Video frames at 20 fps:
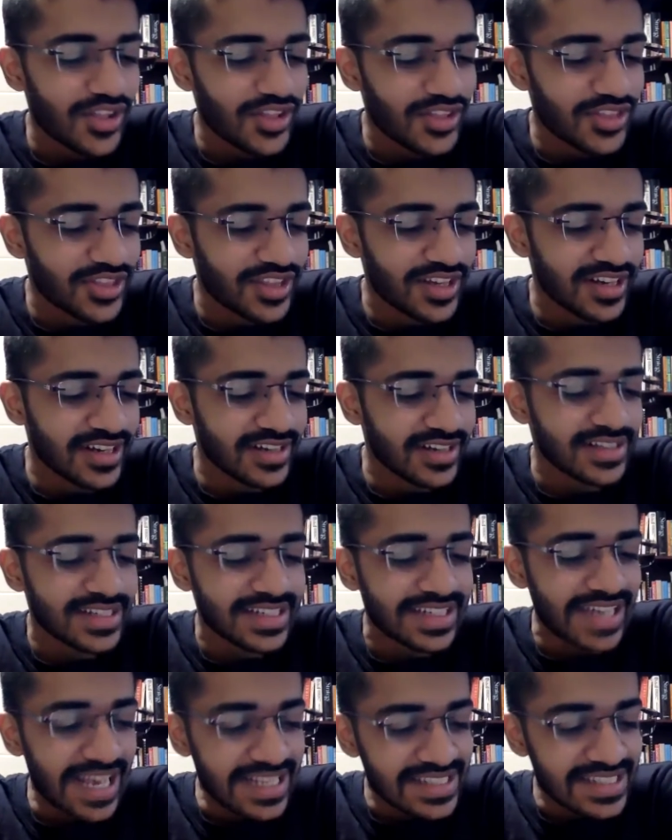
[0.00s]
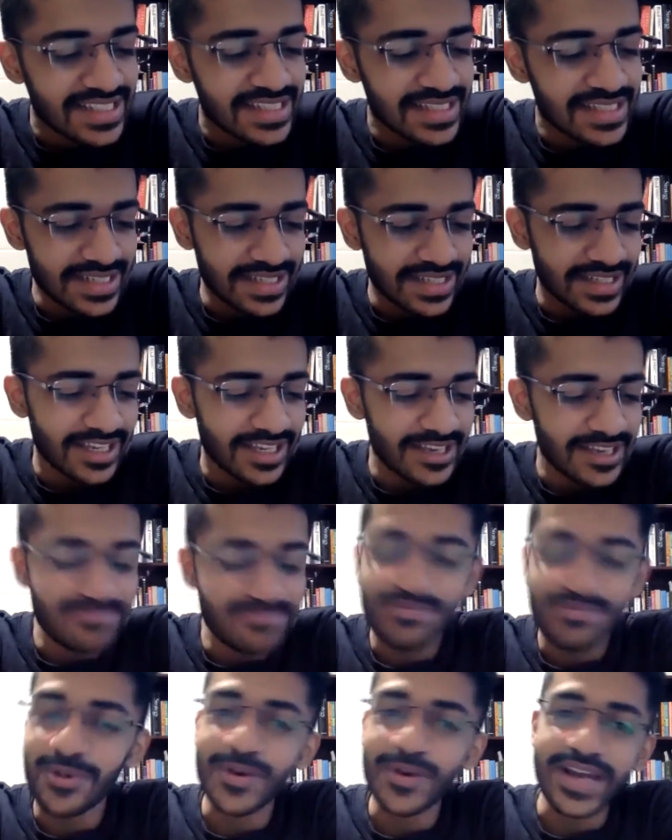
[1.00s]
the density in
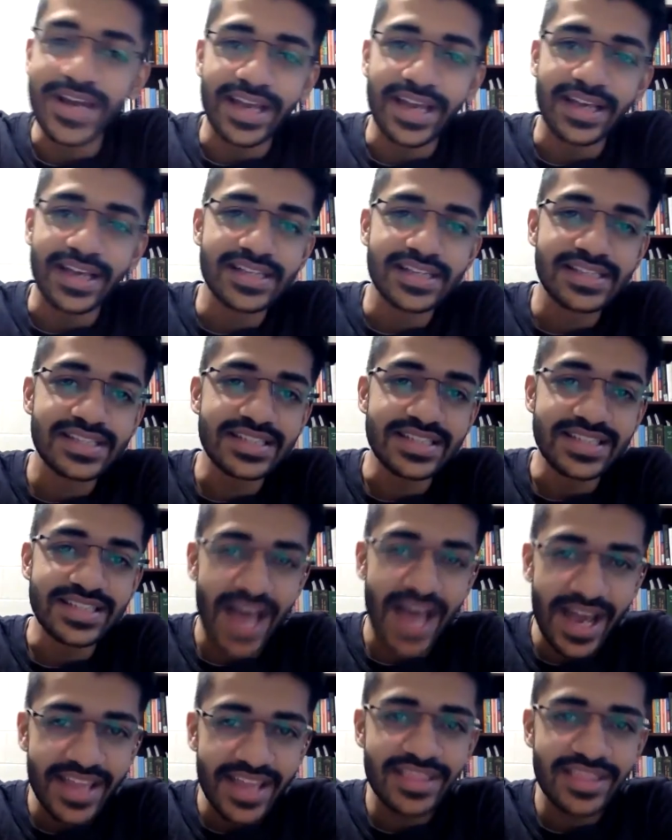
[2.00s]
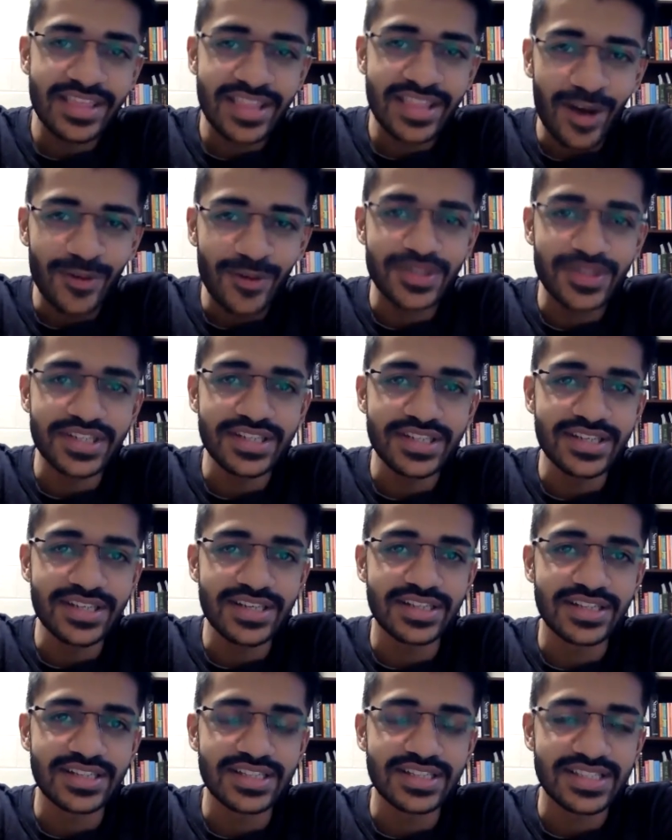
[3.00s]
Pune is
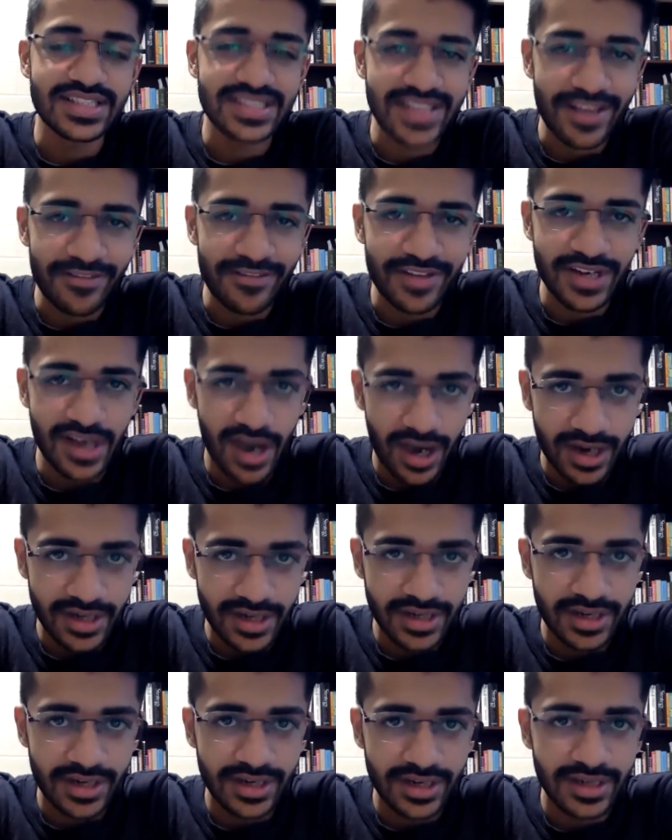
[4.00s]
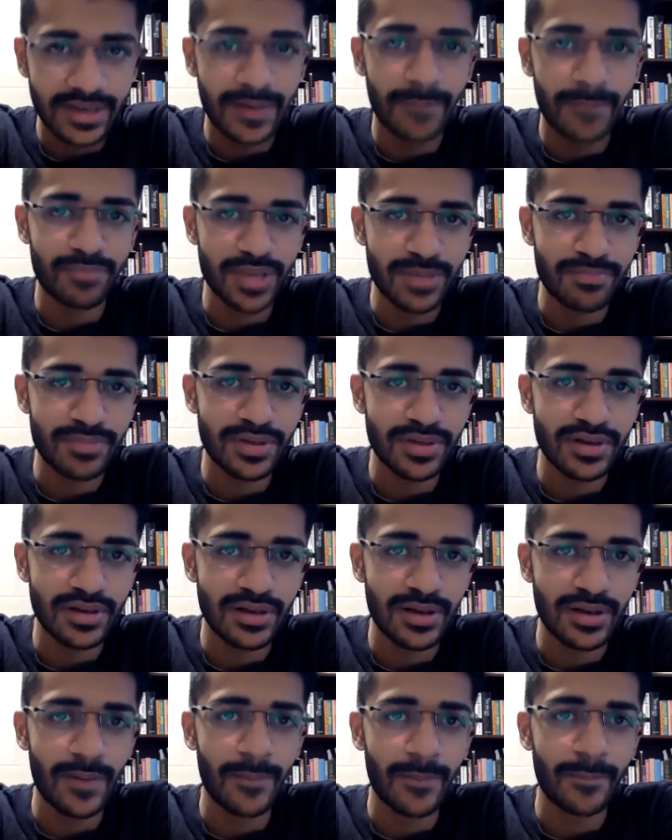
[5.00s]
9,700 people